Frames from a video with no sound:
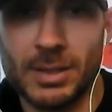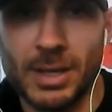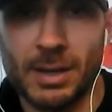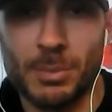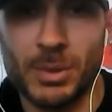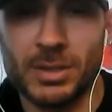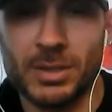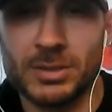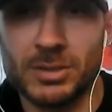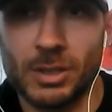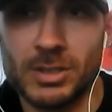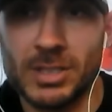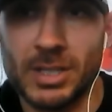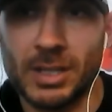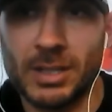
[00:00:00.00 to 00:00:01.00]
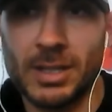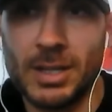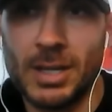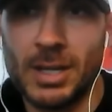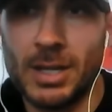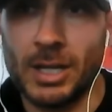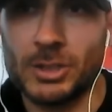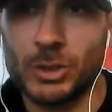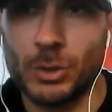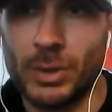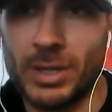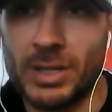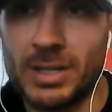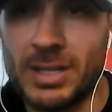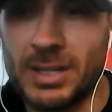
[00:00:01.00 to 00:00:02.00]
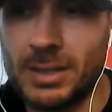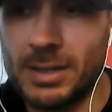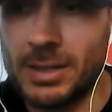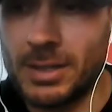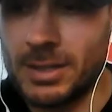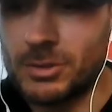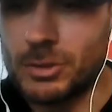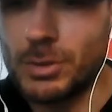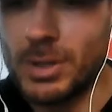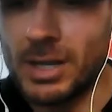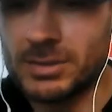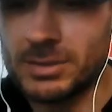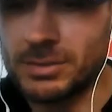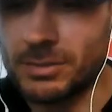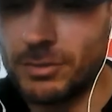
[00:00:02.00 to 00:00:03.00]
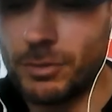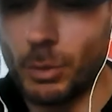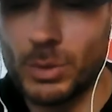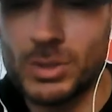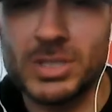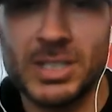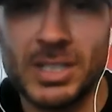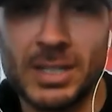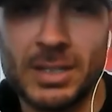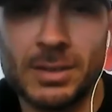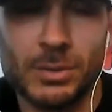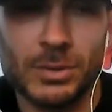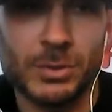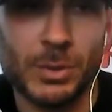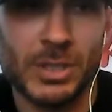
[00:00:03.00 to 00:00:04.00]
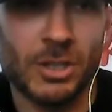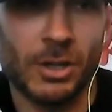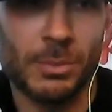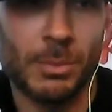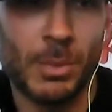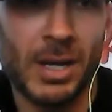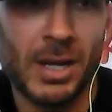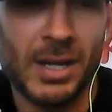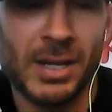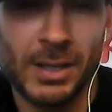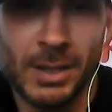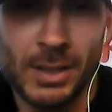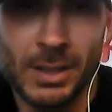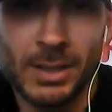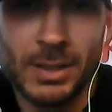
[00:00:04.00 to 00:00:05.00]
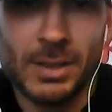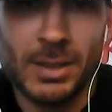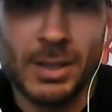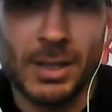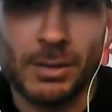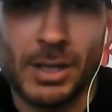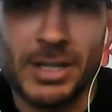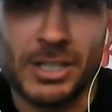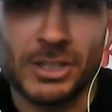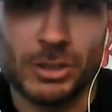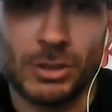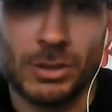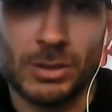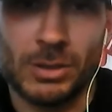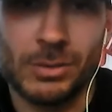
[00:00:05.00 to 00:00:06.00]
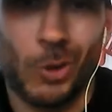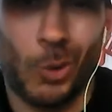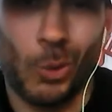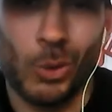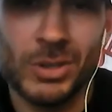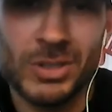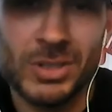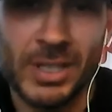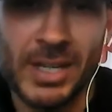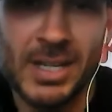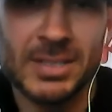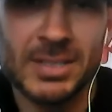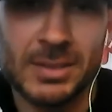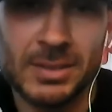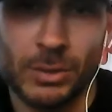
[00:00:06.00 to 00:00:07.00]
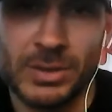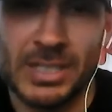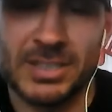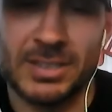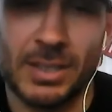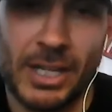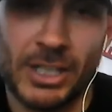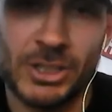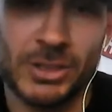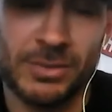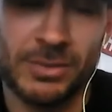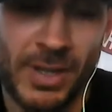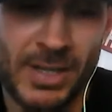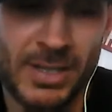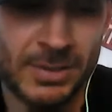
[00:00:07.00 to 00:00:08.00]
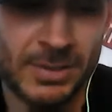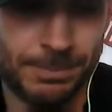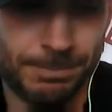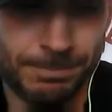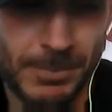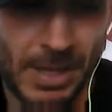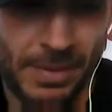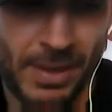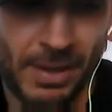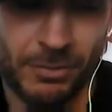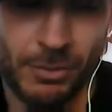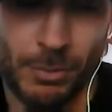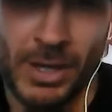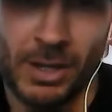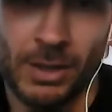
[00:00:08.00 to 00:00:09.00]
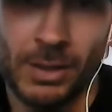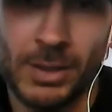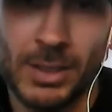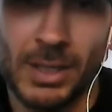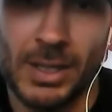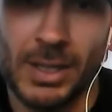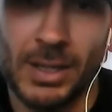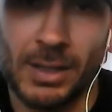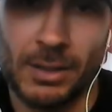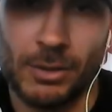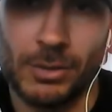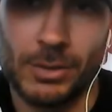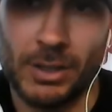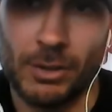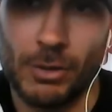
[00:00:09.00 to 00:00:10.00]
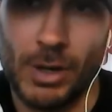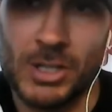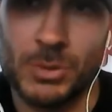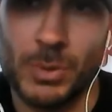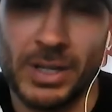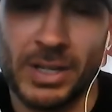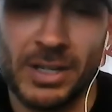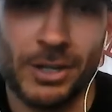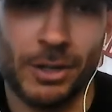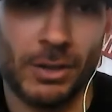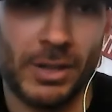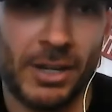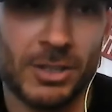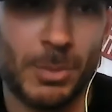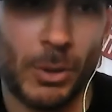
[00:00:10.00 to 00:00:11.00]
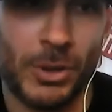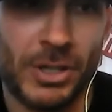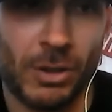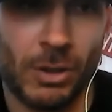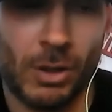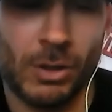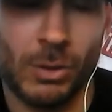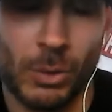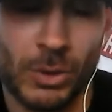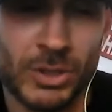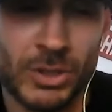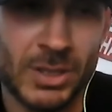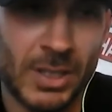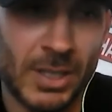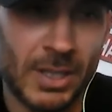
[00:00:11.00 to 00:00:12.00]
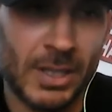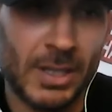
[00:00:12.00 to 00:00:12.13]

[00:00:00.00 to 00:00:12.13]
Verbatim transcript: Yeah, I've been a SAR tech. I joined in 2014. It was when I started my initial course, I guess. So that's selection phase. And then from there, I graduated a year later. It's about a year long course.